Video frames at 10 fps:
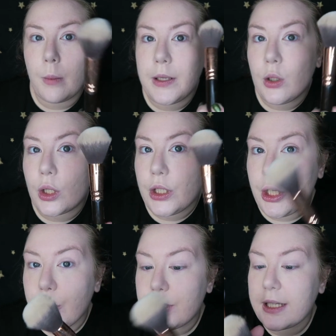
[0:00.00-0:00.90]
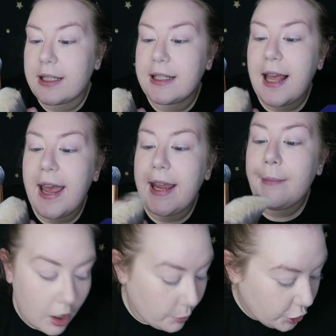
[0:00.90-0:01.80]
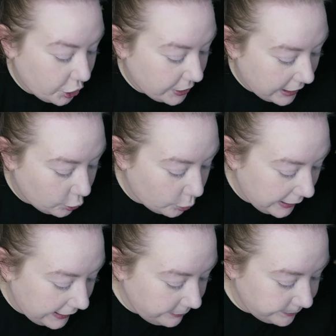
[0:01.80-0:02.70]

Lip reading: probably not going to use today. I would use that normally.